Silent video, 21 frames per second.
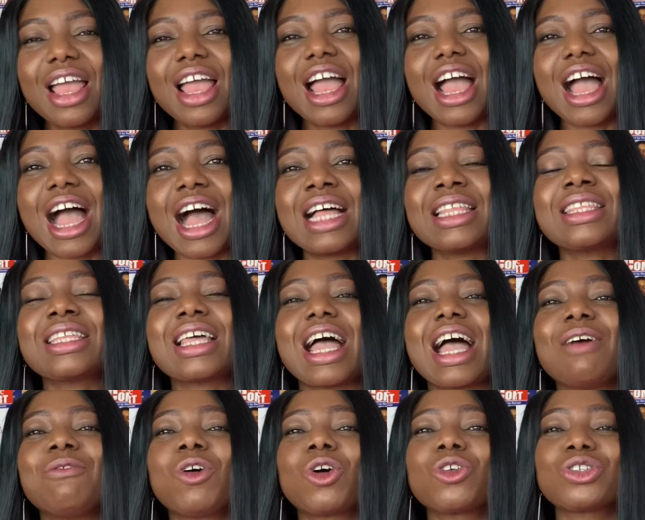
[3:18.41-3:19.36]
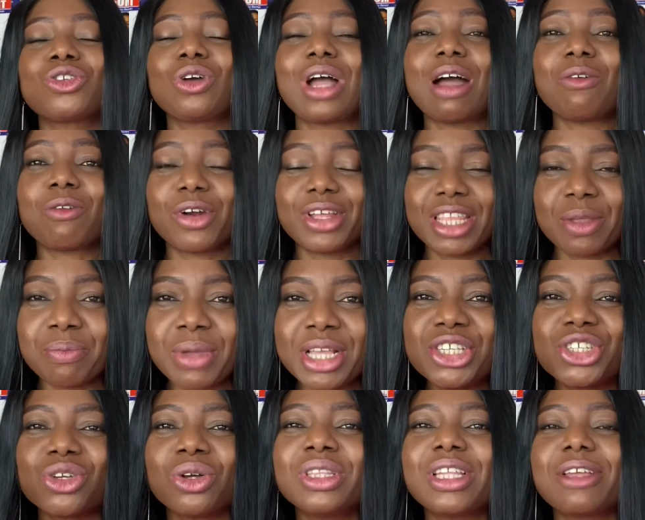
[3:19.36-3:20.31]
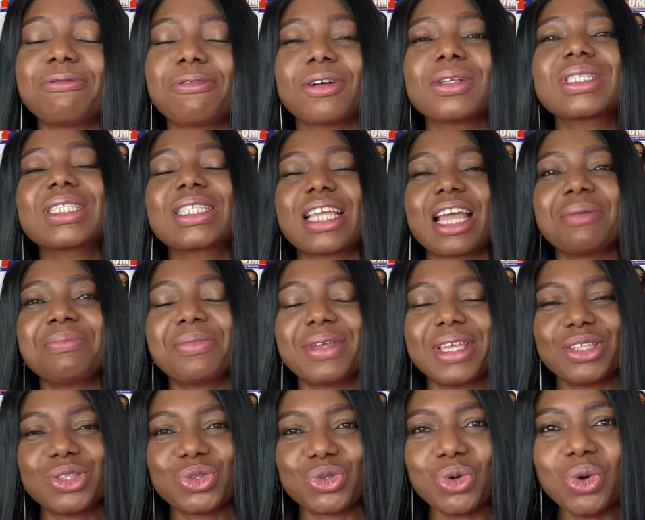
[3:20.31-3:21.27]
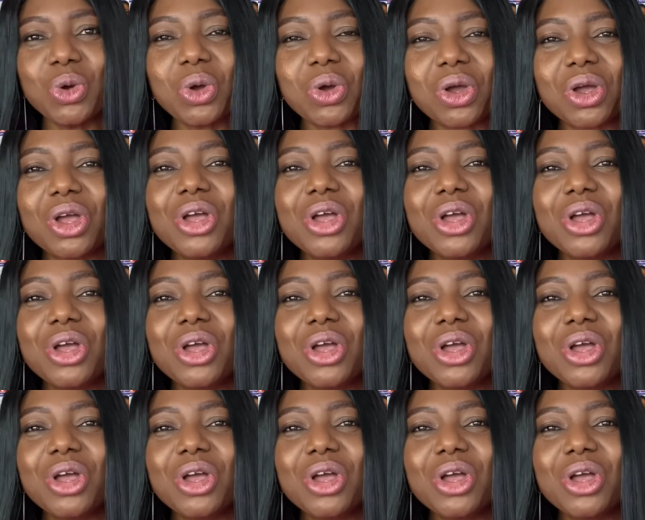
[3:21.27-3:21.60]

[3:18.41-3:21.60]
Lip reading: And I've already mentioned the first step he took.